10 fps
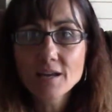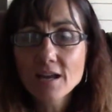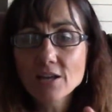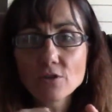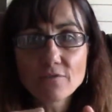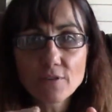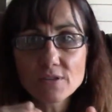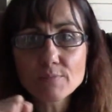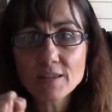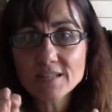And you feel,
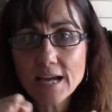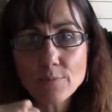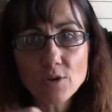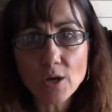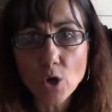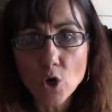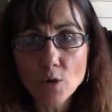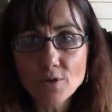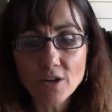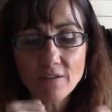by the time you get
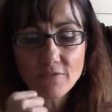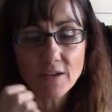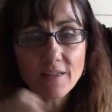home, you're going to feel